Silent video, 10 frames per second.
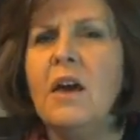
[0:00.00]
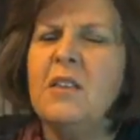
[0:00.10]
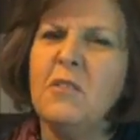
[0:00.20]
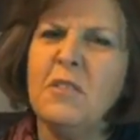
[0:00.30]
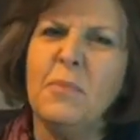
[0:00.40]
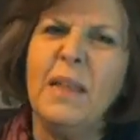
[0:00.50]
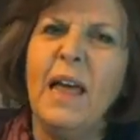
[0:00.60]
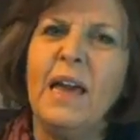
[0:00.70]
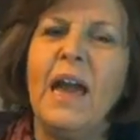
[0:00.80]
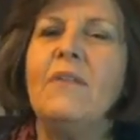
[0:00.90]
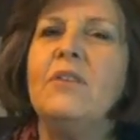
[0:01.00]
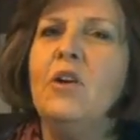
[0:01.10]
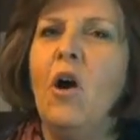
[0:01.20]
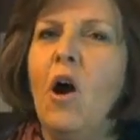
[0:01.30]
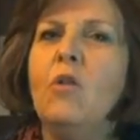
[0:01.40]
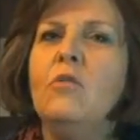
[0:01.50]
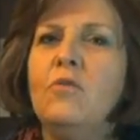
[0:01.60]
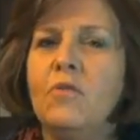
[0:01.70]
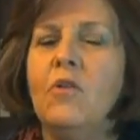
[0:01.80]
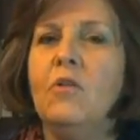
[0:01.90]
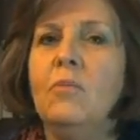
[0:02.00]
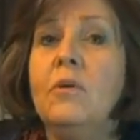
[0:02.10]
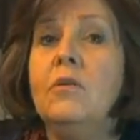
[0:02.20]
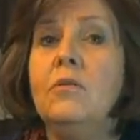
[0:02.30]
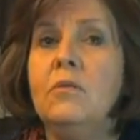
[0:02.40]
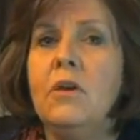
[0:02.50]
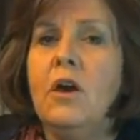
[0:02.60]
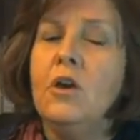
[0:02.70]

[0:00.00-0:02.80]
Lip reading: So it's a bit like having your own full moon.